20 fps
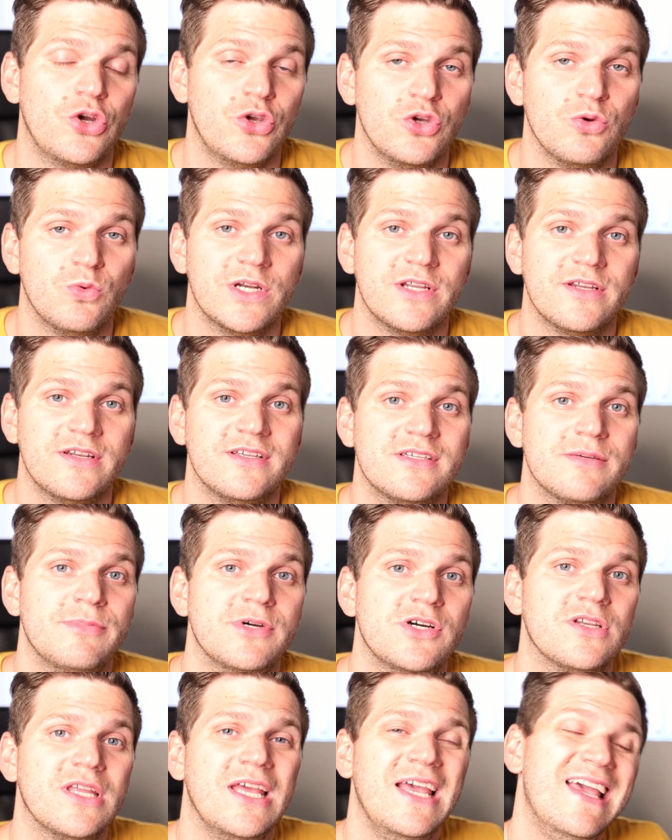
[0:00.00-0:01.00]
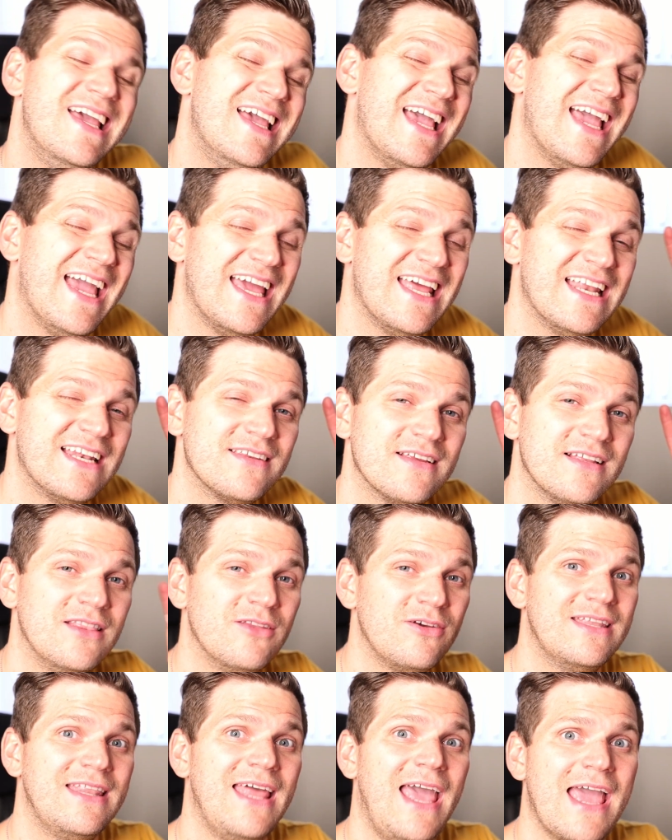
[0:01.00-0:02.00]
you what it is about, and
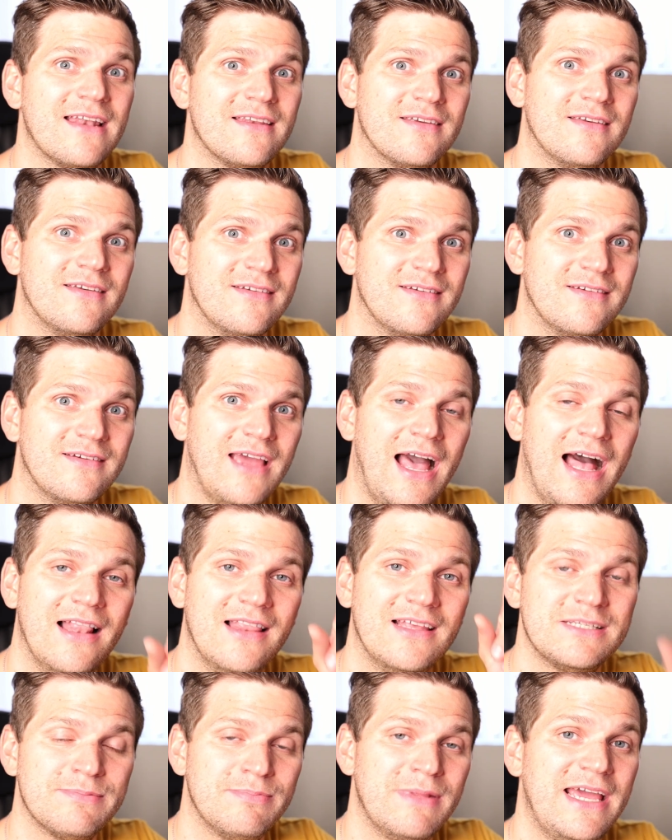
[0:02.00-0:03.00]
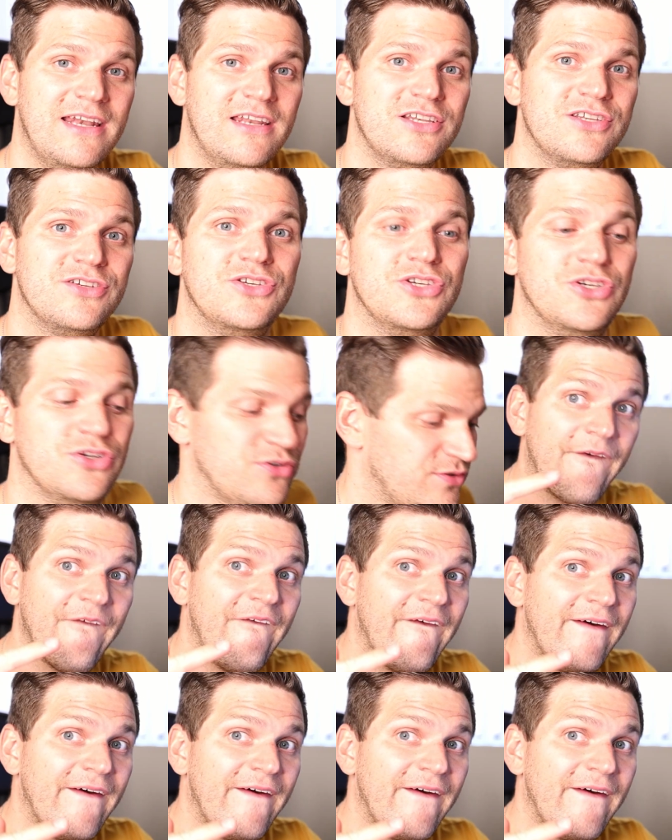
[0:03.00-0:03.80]
look at that, I'll explain it to you.